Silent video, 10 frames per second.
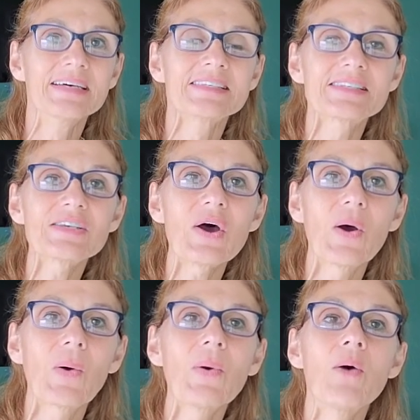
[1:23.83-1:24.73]

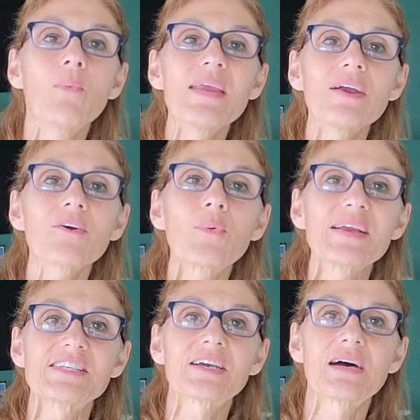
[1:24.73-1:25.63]
So we are
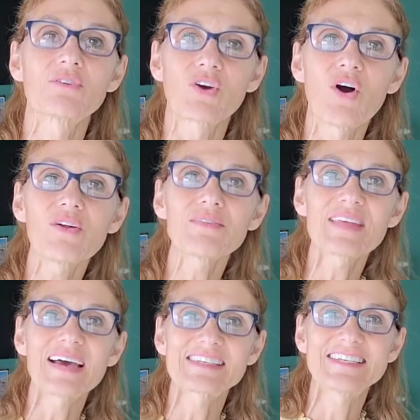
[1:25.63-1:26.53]
going to cover all of
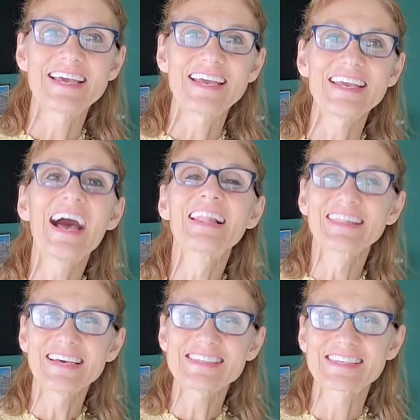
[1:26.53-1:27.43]
that today.
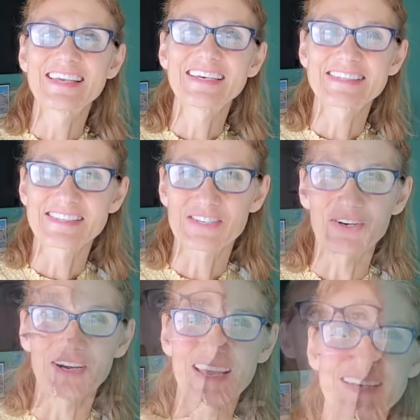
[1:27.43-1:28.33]
Let's get
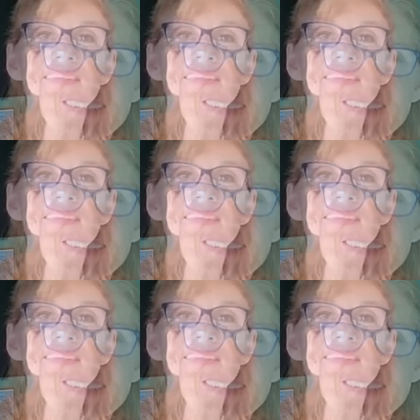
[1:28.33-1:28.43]
started.